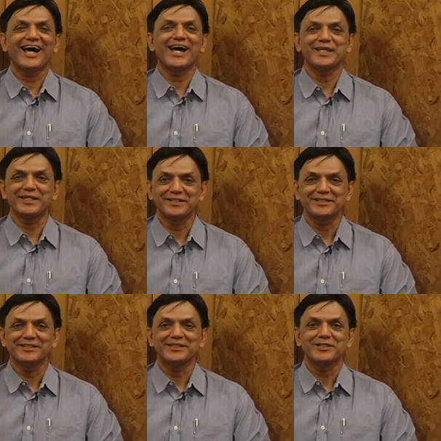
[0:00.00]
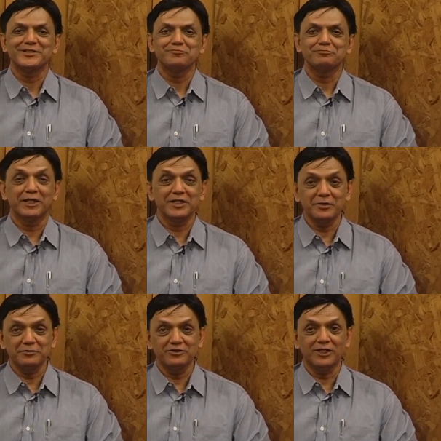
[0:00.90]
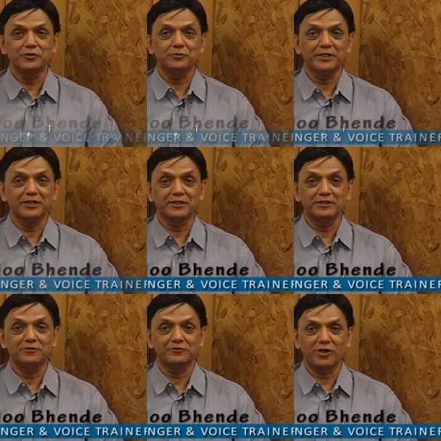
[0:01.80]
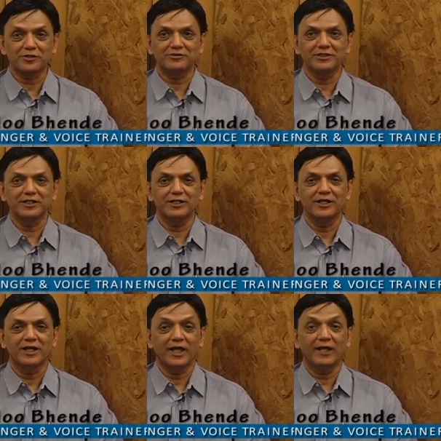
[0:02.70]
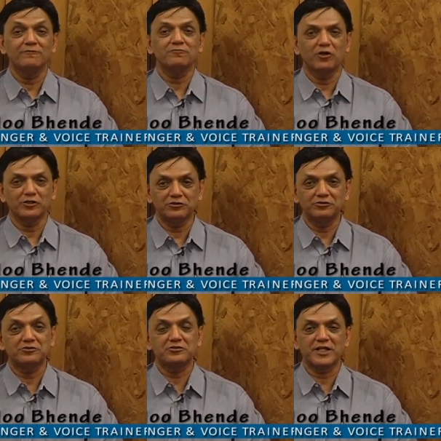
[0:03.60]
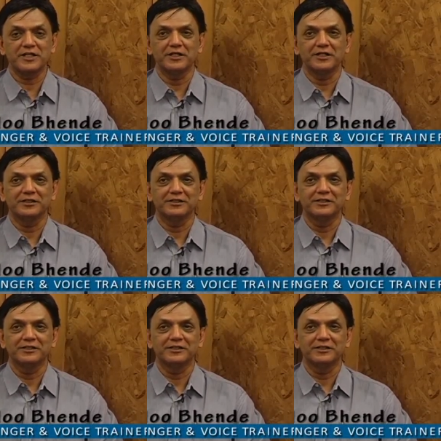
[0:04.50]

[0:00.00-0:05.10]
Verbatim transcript: Hi, my name is Nandu Bhende, the rock singer and voice trainer.